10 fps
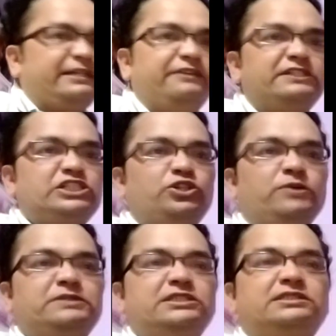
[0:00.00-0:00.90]
activation
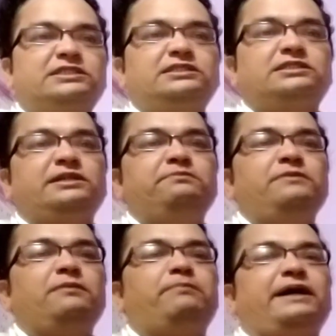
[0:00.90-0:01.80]
of this
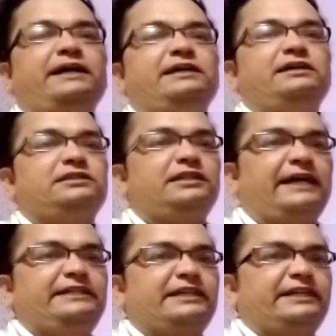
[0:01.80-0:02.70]
system by the
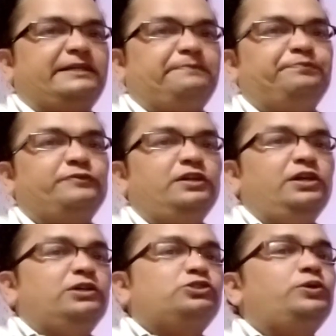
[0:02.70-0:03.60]
nitrate.
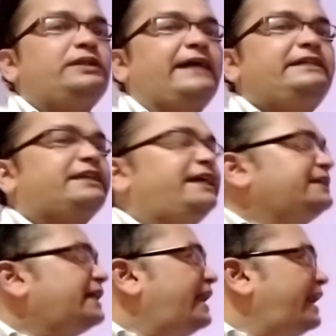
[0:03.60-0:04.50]
So
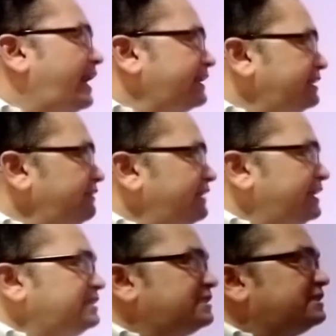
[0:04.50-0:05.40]
nitrate
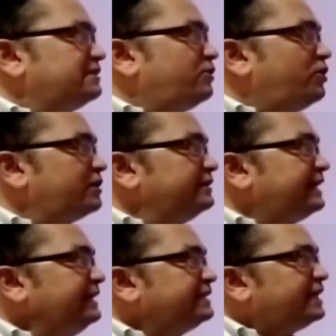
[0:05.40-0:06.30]
activates or
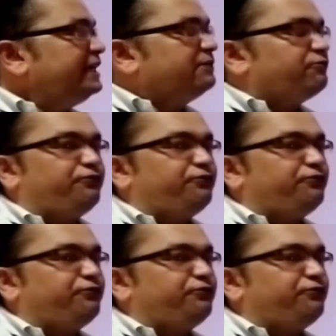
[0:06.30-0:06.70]
nitrate